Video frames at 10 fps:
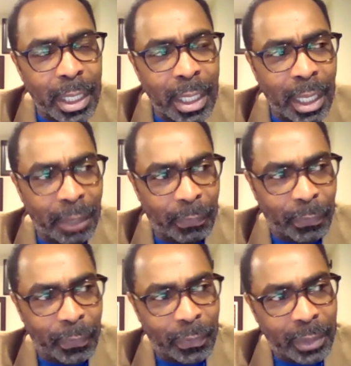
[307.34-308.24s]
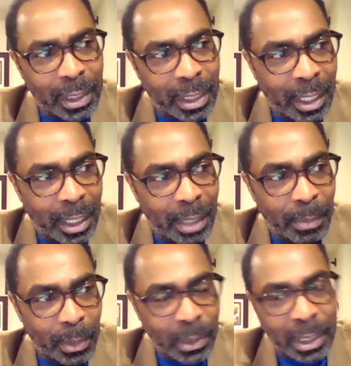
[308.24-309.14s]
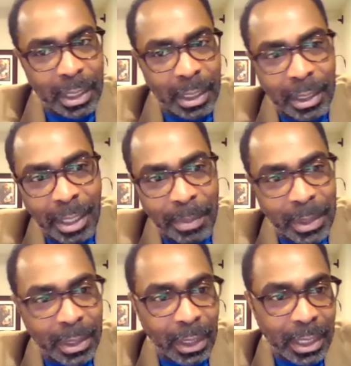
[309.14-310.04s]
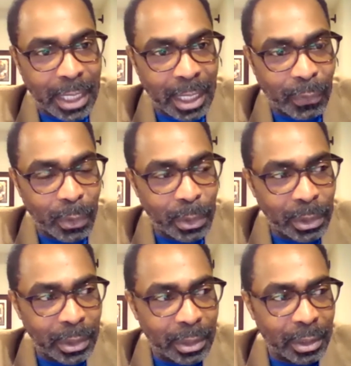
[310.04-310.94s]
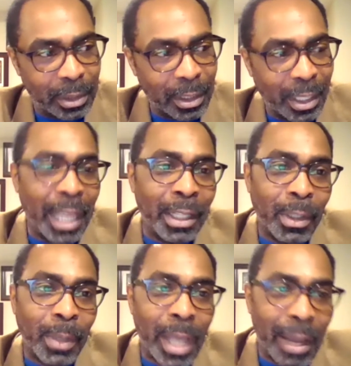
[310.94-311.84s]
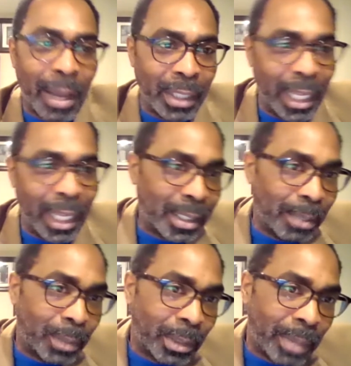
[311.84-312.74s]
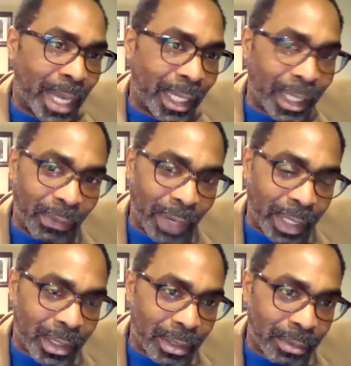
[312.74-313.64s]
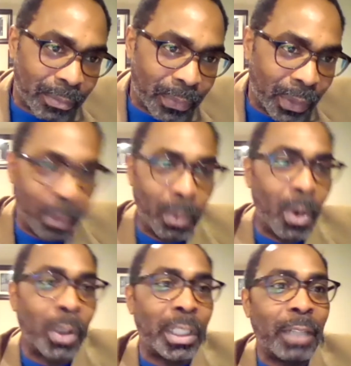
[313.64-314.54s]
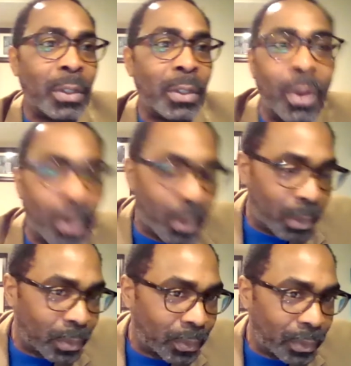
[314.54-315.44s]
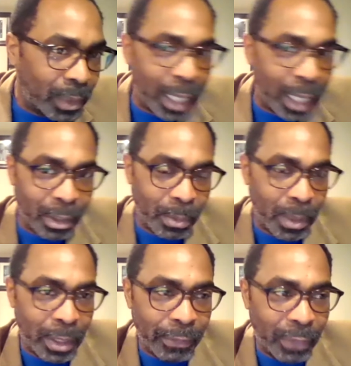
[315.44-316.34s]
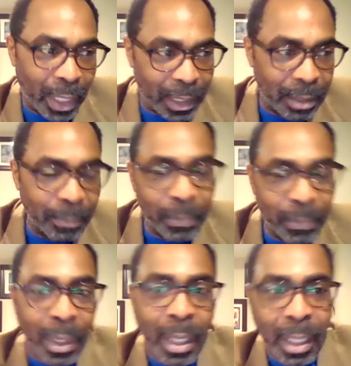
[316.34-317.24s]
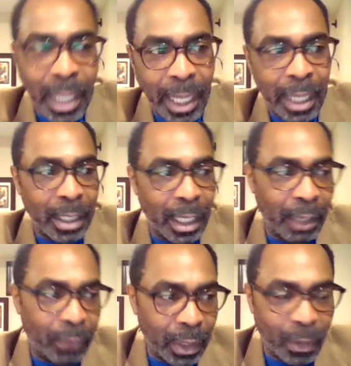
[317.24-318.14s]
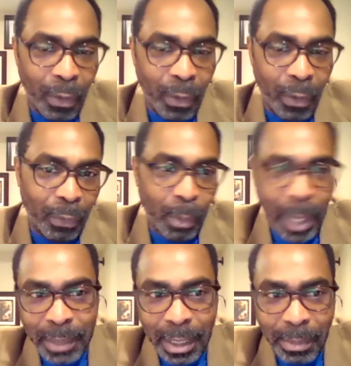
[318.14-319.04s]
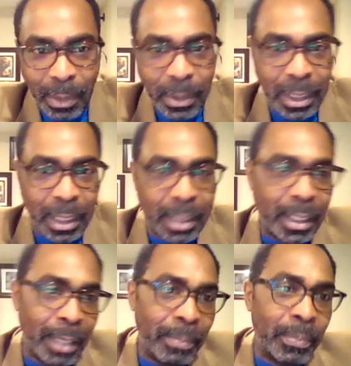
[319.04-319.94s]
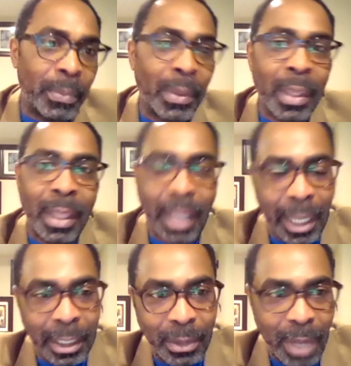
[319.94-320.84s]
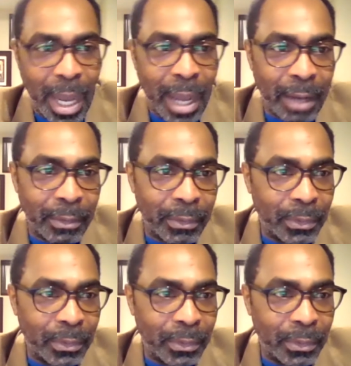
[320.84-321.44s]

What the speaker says: If the immune system is successful, then you'll have an asymptomatic infection. You won't even know that you were infected. Then if it overwhelms the immune system, then you have